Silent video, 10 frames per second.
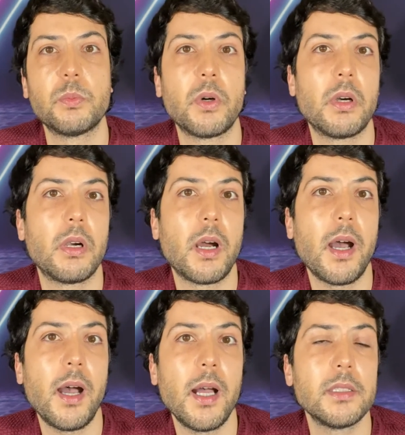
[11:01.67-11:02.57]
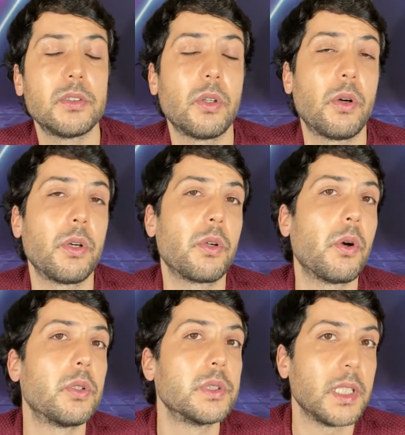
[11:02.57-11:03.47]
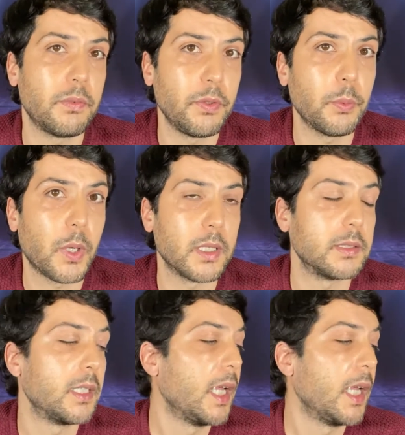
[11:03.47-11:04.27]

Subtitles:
more hot or cold if you want.